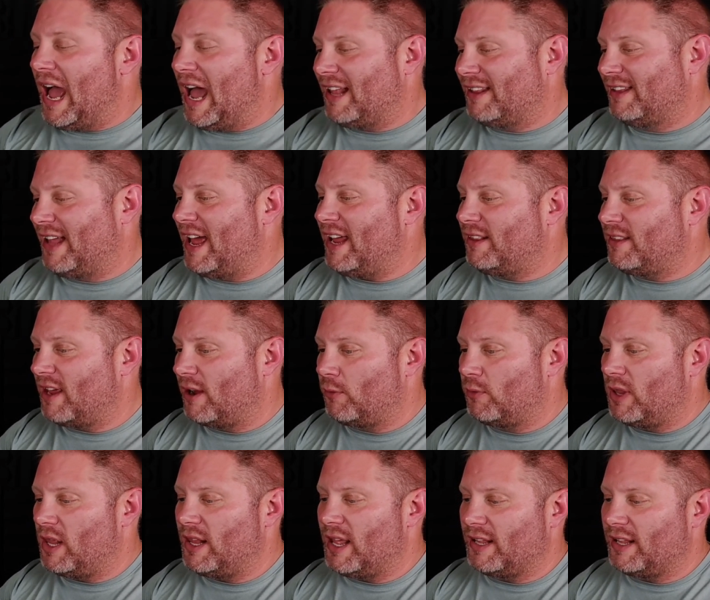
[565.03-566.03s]
I
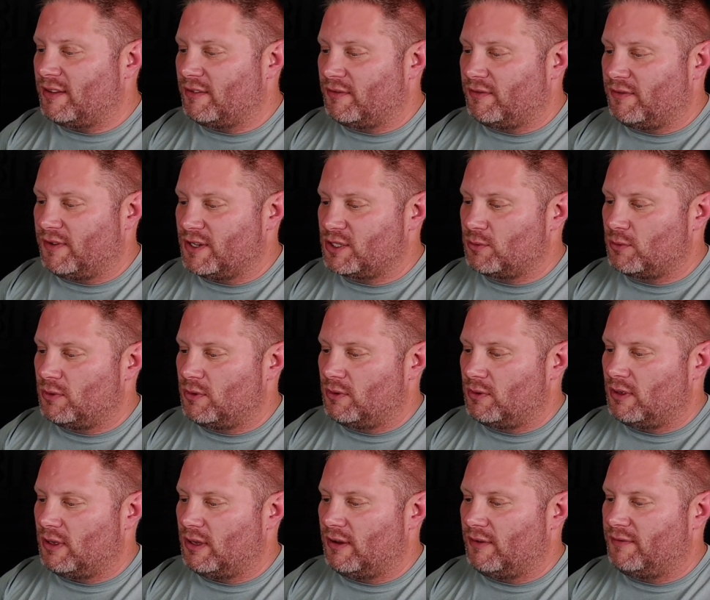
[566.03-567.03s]
really like the
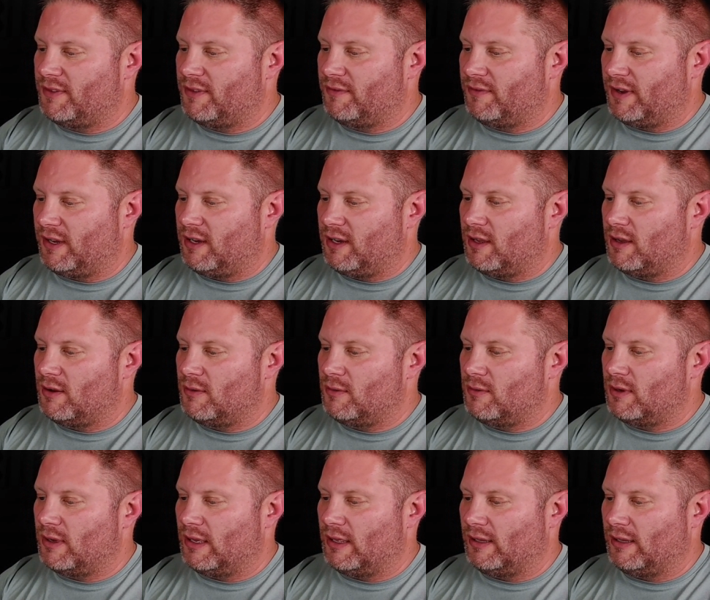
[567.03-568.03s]
visual of the
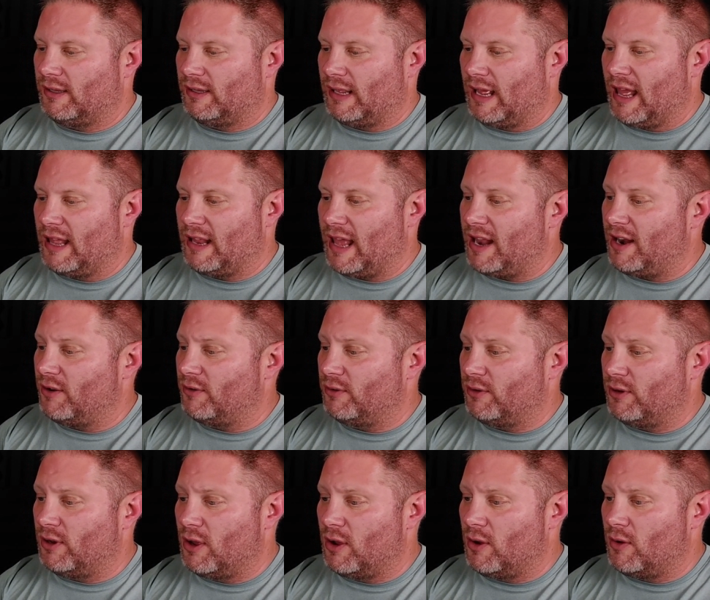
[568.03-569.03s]
video. I
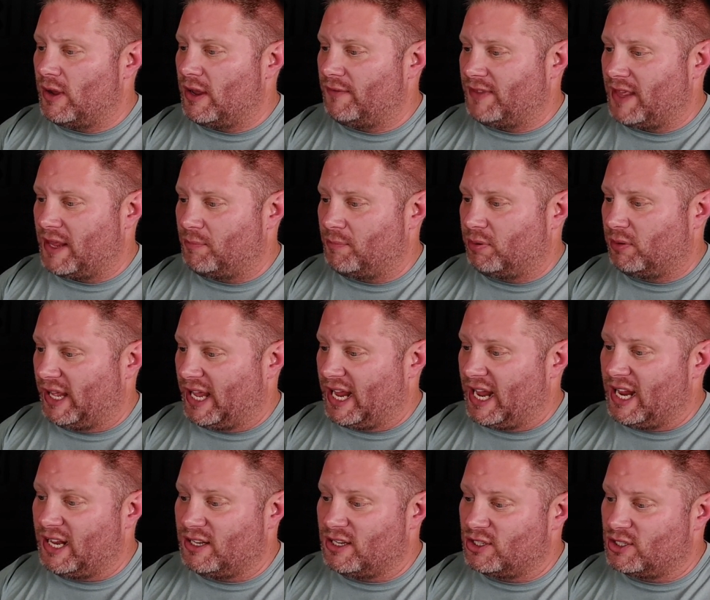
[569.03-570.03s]
don't know if they
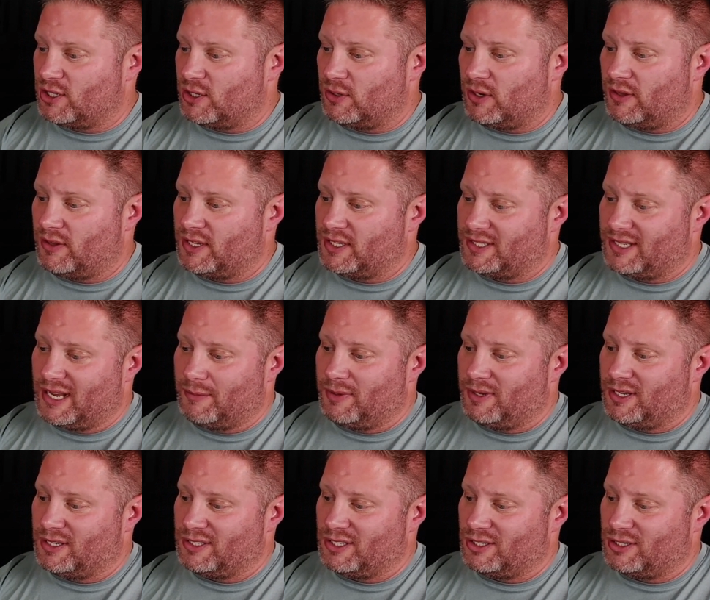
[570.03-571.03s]
planned to shoot it this day
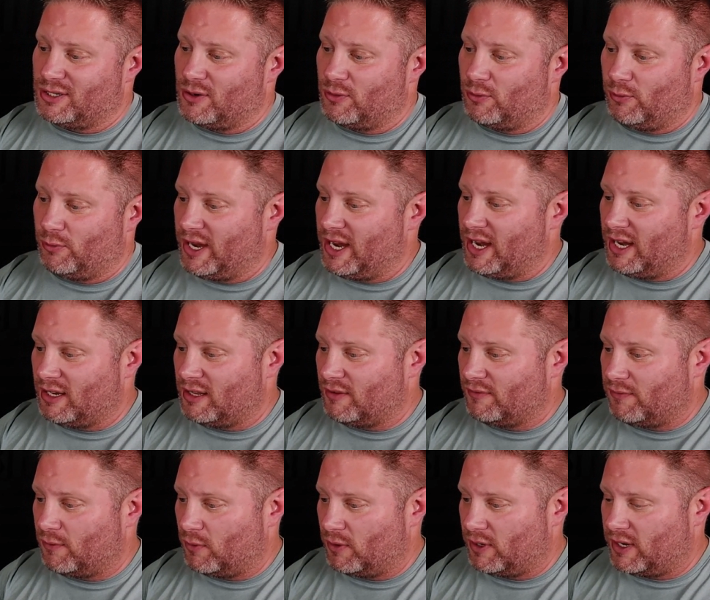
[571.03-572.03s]
because it showed rain in
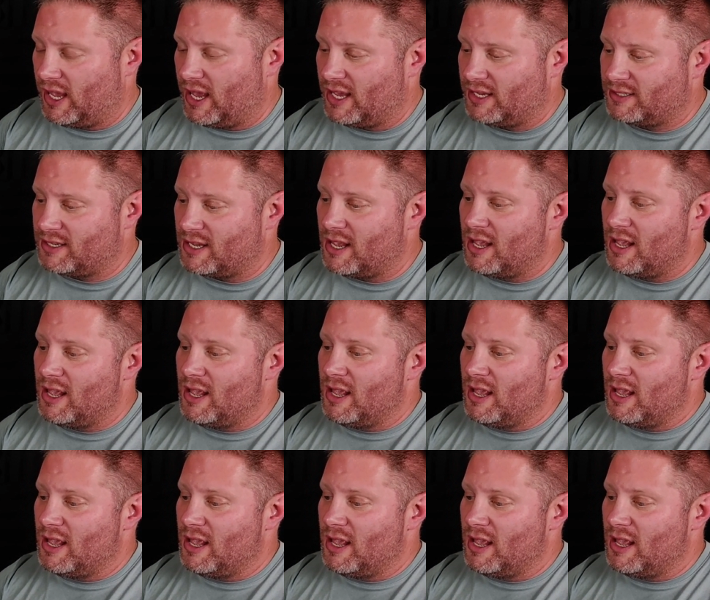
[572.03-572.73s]
the forecast.